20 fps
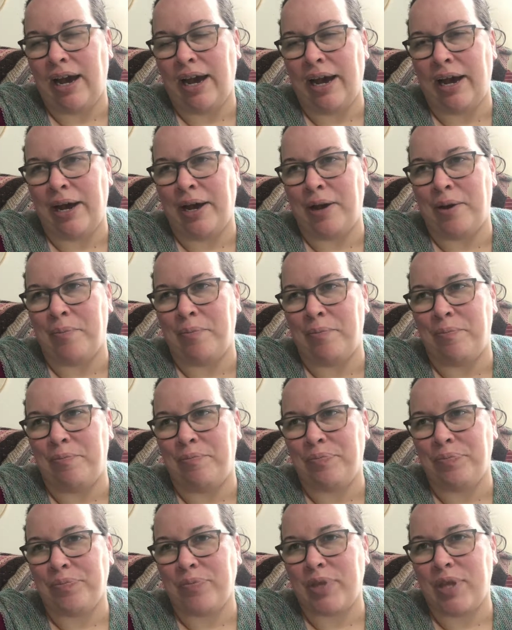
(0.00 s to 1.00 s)

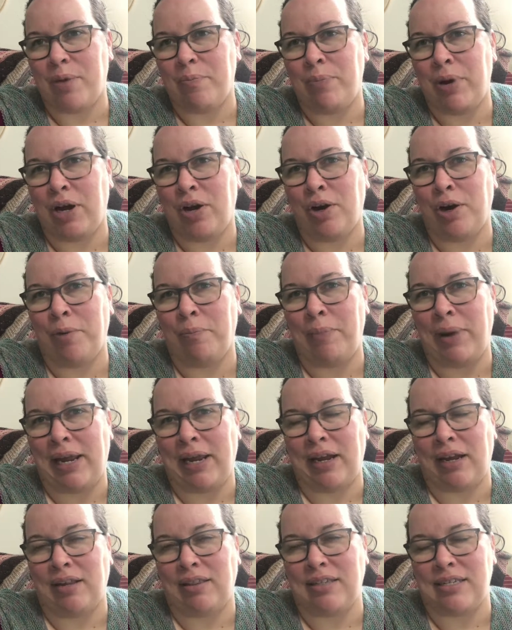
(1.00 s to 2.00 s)
But her
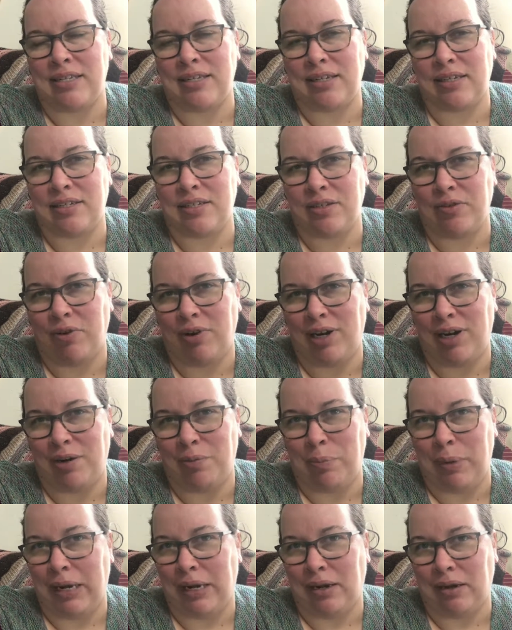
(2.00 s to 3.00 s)
band, the 6th
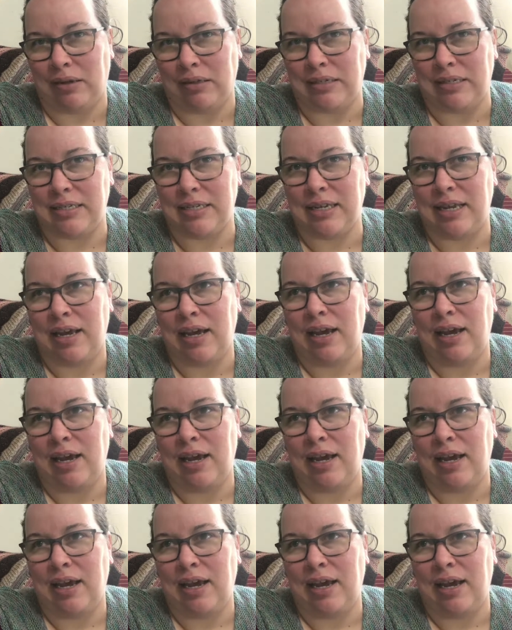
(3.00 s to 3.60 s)
grade band,